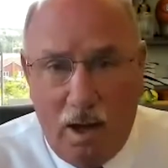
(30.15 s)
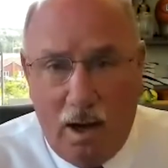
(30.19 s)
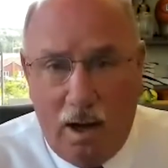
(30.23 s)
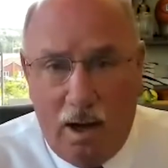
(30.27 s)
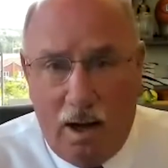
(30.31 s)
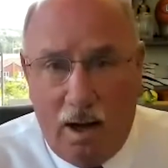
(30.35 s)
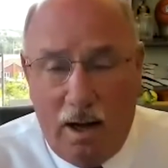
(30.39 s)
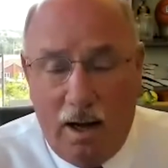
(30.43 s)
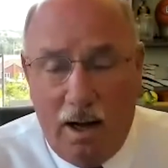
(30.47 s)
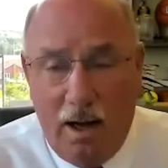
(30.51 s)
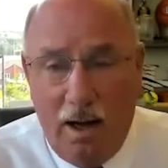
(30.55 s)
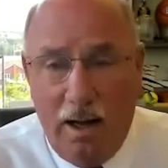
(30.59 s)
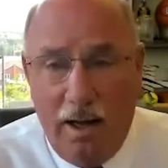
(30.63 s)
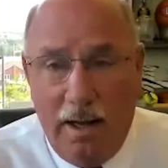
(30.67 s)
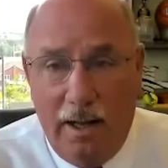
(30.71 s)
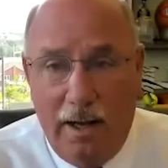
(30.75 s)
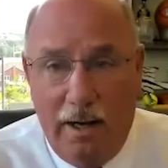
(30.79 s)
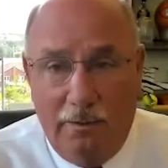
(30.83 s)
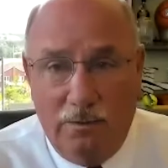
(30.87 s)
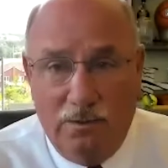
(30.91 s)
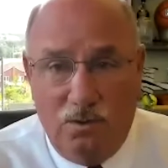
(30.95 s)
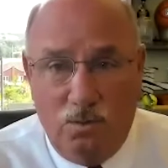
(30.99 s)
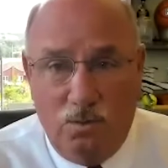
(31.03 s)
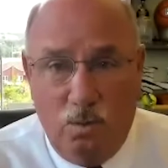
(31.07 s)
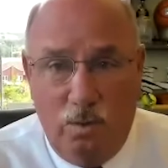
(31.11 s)
And
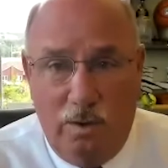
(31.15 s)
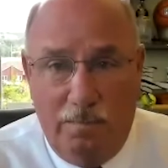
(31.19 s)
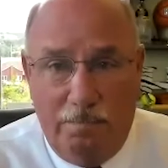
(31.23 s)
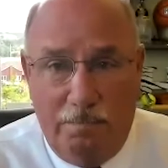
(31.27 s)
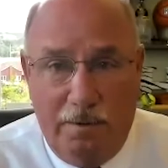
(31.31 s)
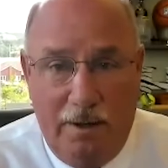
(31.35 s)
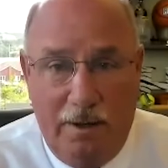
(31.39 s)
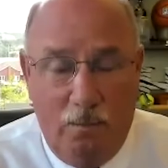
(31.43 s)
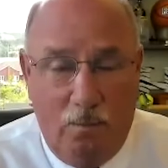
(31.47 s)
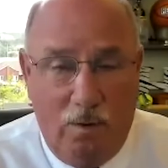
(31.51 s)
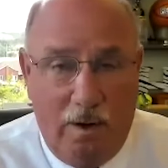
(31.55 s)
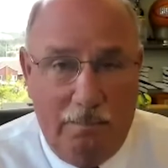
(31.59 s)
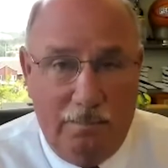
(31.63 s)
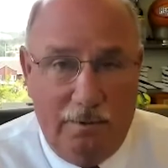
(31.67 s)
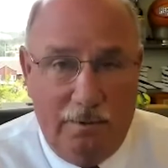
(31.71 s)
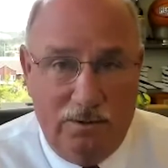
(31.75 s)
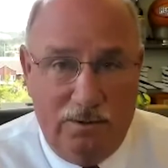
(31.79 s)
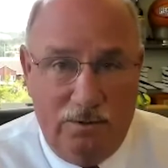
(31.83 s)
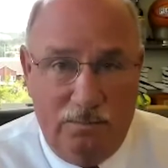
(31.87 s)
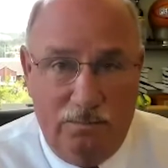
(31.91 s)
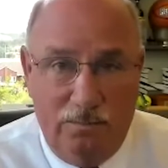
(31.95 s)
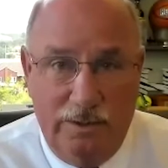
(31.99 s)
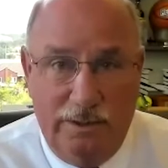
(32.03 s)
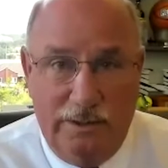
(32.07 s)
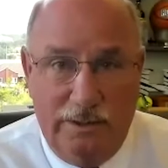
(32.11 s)
I was with Paine Webber
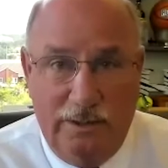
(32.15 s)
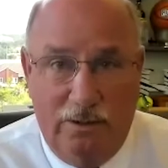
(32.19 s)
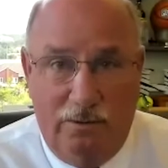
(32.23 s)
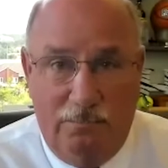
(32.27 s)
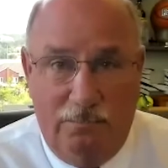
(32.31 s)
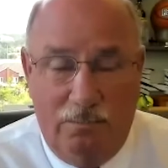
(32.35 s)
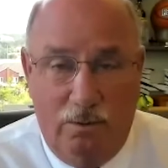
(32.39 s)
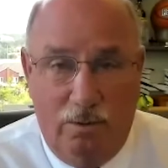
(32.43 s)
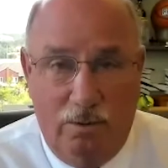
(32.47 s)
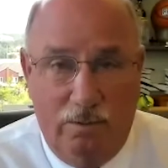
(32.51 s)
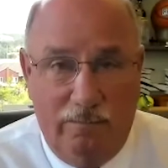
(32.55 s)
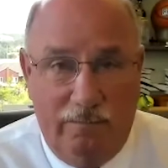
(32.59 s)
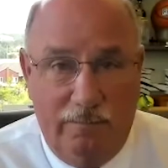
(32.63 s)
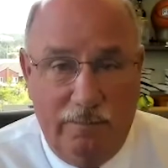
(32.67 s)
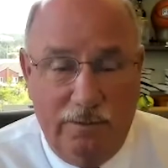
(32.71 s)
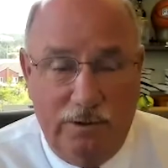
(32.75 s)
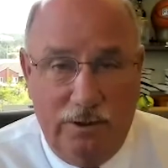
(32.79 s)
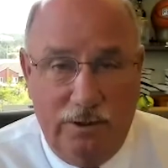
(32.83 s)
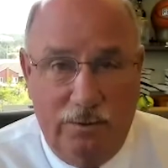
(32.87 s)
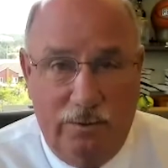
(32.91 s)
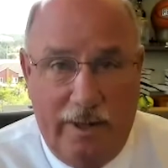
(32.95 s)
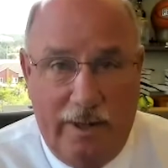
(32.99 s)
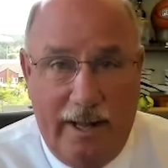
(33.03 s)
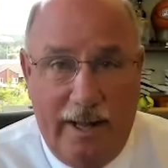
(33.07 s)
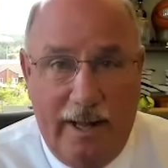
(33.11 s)
as a retail broker for
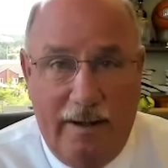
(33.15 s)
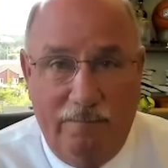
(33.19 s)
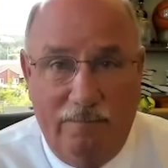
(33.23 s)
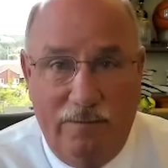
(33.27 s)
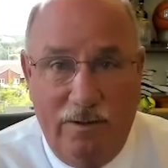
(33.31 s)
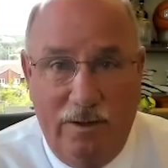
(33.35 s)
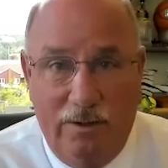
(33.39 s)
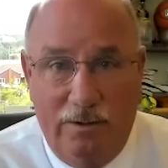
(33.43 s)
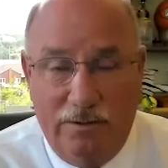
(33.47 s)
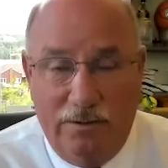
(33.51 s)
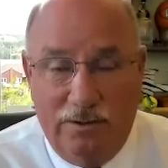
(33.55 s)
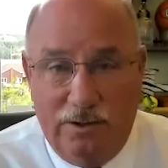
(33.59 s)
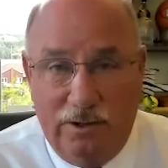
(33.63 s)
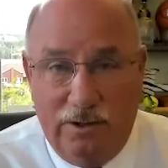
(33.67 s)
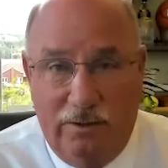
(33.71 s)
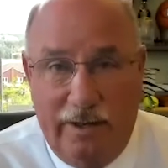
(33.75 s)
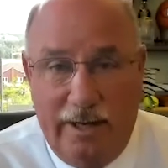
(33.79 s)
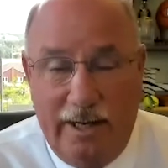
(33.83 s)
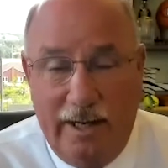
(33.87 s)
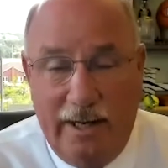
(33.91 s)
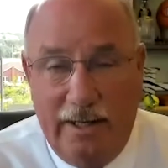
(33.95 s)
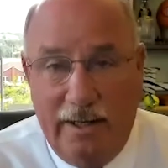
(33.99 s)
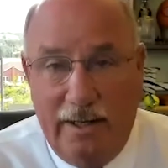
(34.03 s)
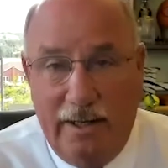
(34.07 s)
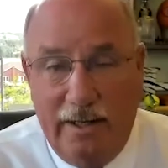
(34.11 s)
2.5 years till
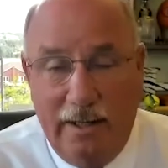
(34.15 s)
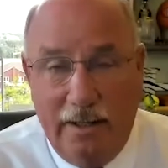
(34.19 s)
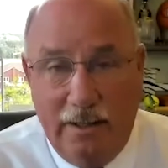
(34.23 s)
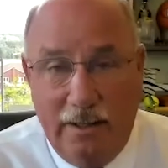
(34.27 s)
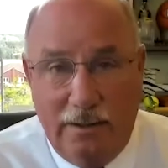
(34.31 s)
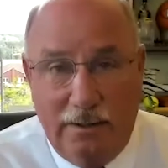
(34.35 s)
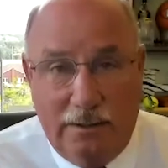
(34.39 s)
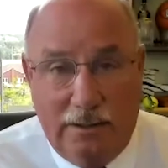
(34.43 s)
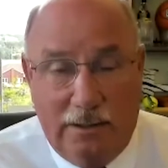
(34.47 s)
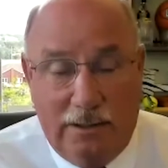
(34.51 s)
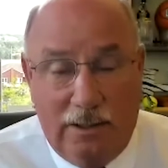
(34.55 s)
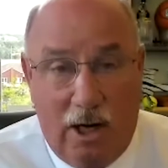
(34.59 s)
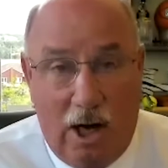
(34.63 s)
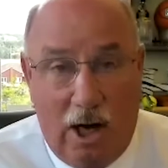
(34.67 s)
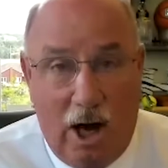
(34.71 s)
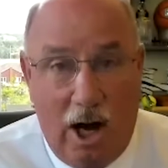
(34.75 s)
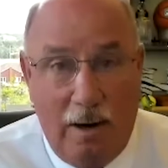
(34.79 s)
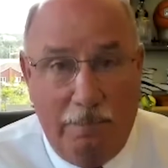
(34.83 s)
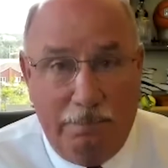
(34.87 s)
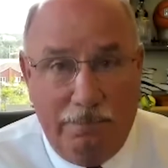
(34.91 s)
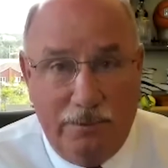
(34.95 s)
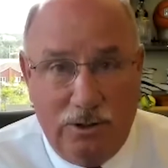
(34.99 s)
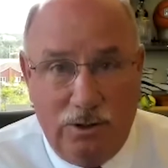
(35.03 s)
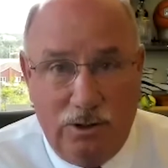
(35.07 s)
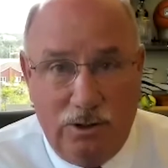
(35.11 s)
I had the
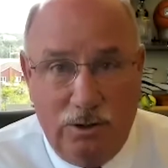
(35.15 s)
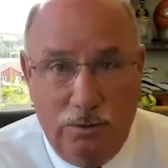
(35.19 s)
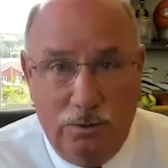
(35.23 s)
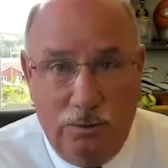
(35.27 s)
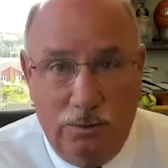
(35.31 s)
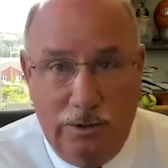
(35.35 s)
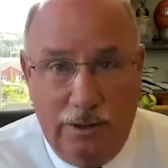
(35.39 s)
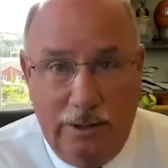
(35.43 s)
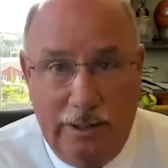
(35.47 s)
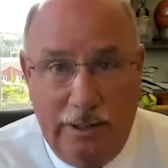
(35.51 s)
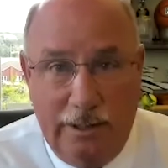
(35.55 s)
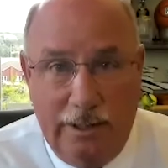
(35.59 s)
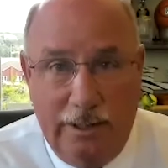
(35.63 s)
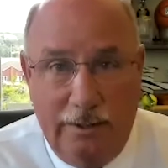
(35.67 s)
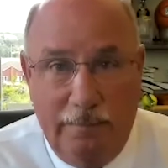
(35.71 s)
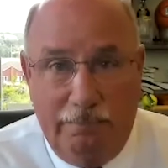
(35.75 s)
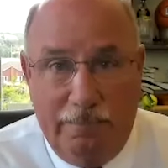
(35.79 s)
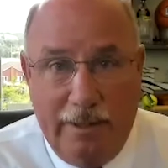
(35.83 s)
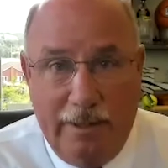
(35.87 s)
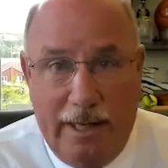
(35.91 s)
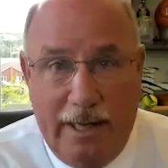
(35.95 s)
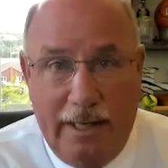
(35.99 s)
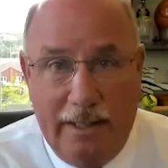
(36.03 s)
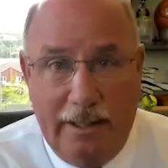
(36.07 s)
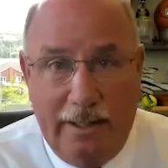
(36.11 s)
opportunity
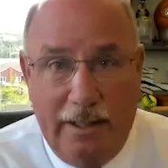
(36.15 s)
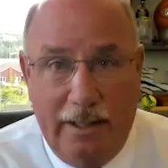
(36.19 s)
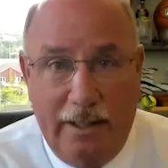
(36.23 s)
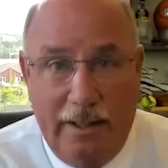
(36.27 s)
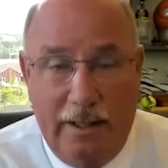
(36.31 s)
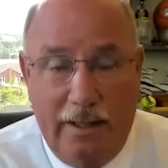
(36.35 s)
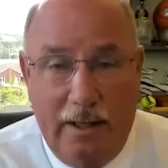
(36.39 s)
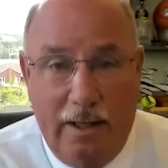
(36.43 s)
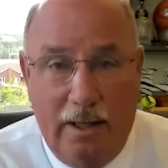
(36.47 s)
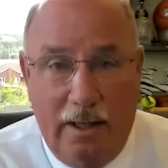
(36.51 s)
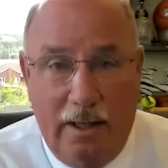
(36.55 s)
back in